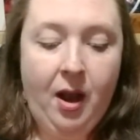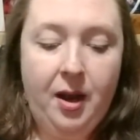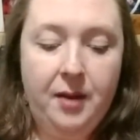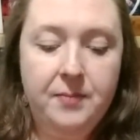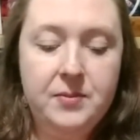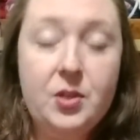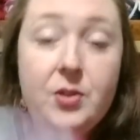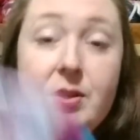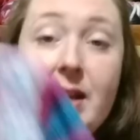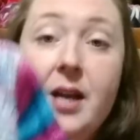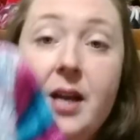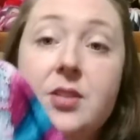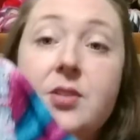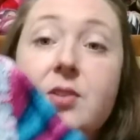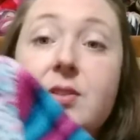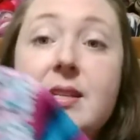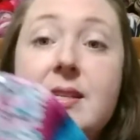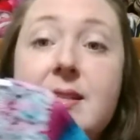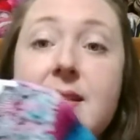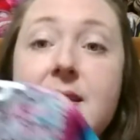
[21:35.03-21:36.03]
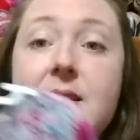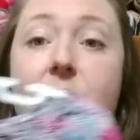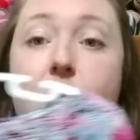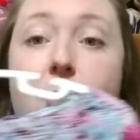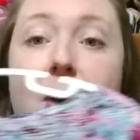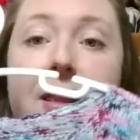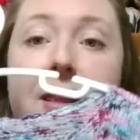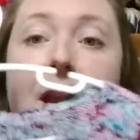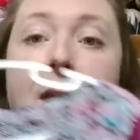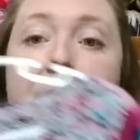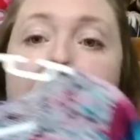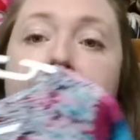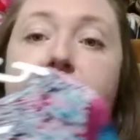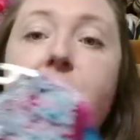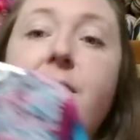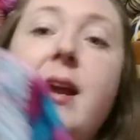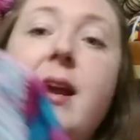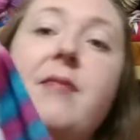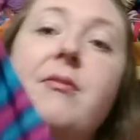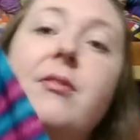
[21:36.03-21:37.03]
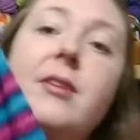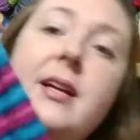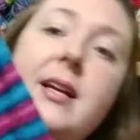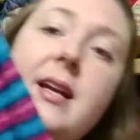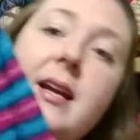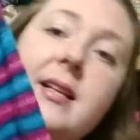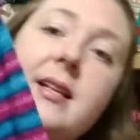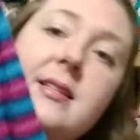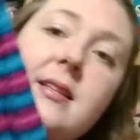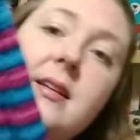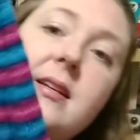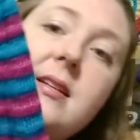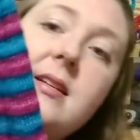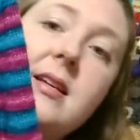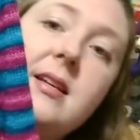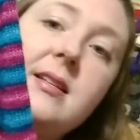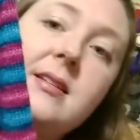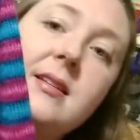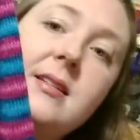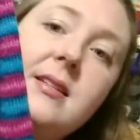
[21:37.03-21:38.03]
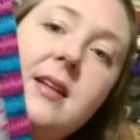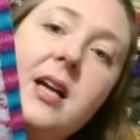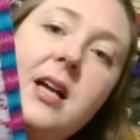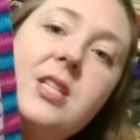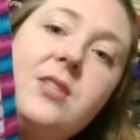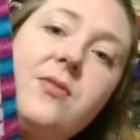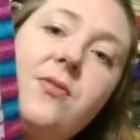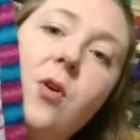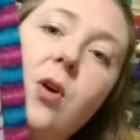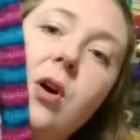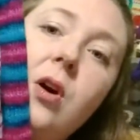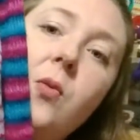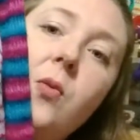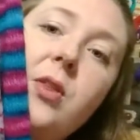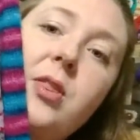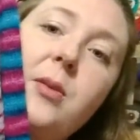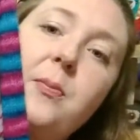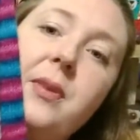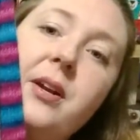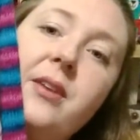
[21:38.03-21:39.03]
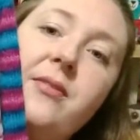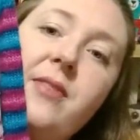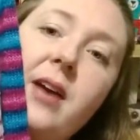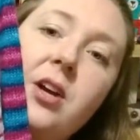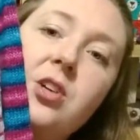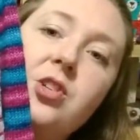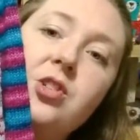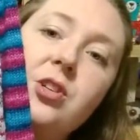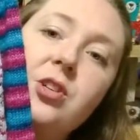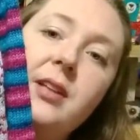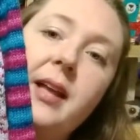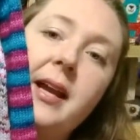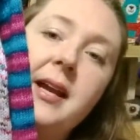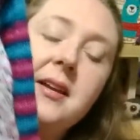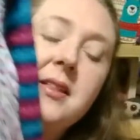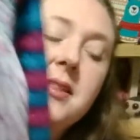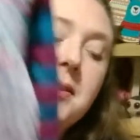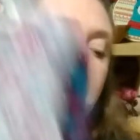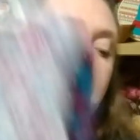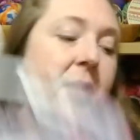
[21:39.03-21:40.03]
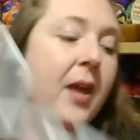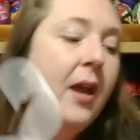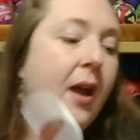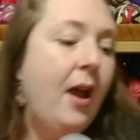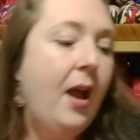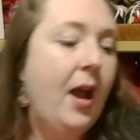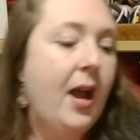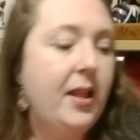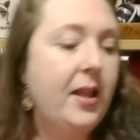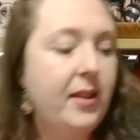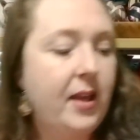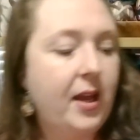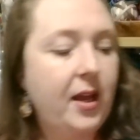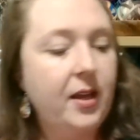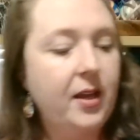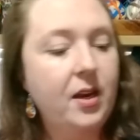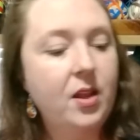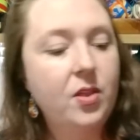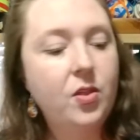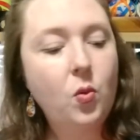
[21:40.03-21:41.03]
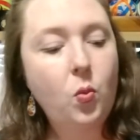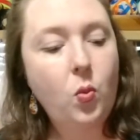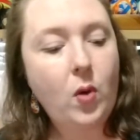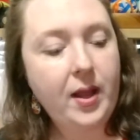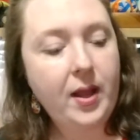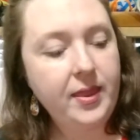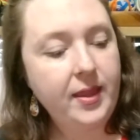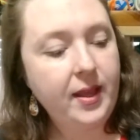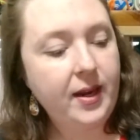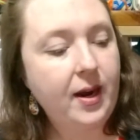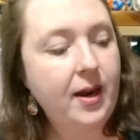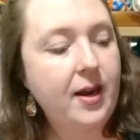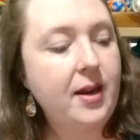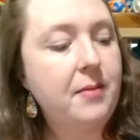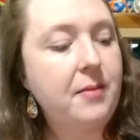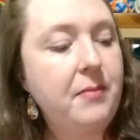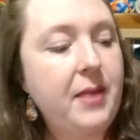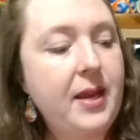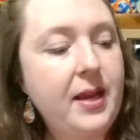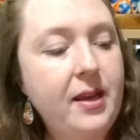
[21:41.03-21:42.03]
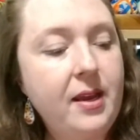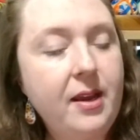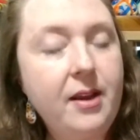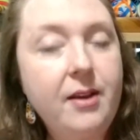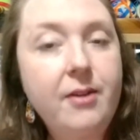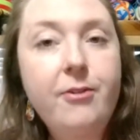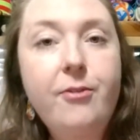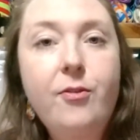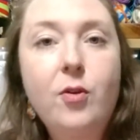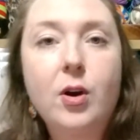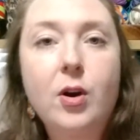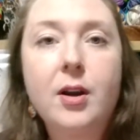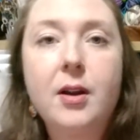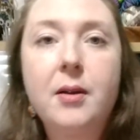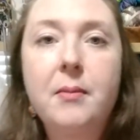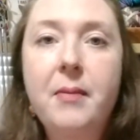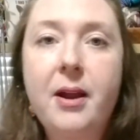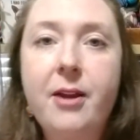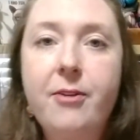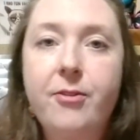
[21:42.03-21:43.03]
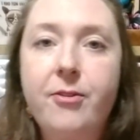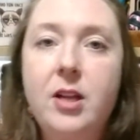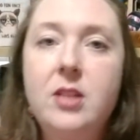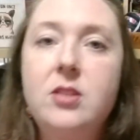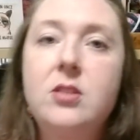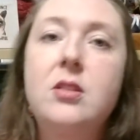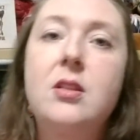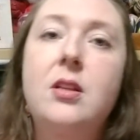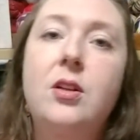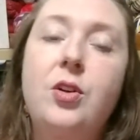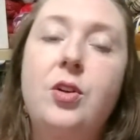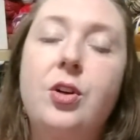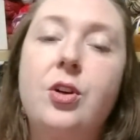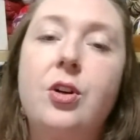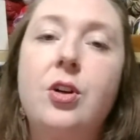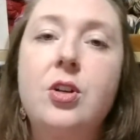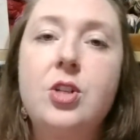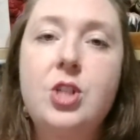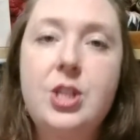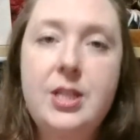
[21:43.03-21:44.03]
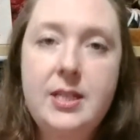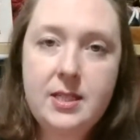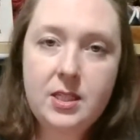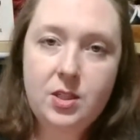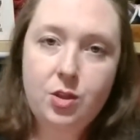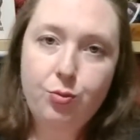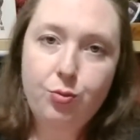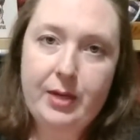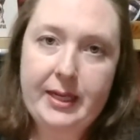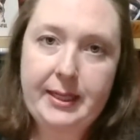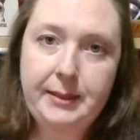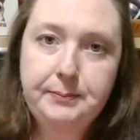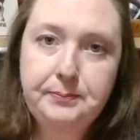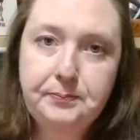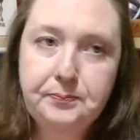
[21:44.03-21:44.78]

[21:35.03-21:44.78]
So yeah, so this is the one that I made for Avery. It's a size 4 with a bit of extra length. And then the one that I am making for my friend's little girl, she's 3.